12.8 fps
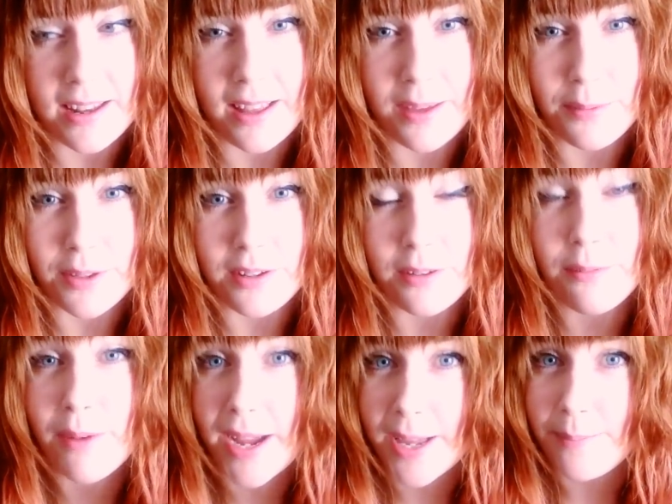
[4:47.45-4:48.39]
and I would
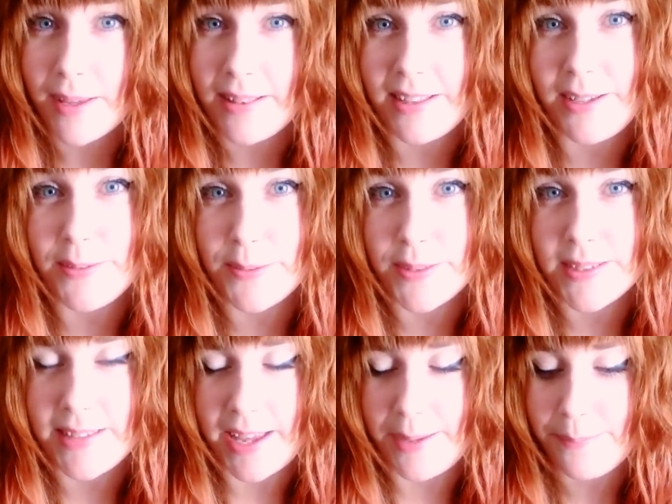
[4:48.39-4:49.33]
recommend that you do
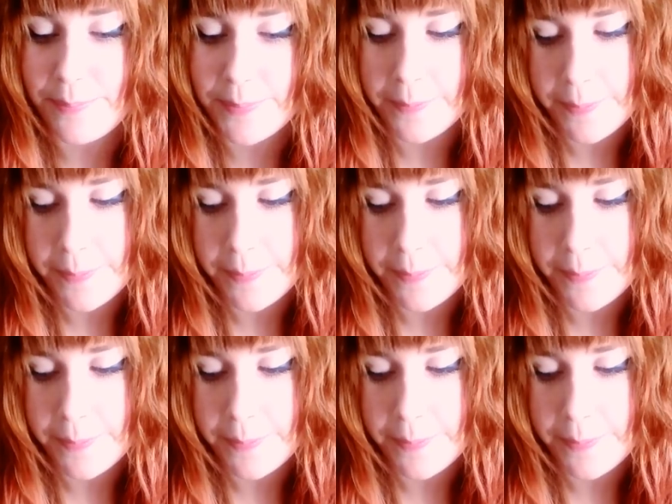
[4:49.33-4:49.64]
the same.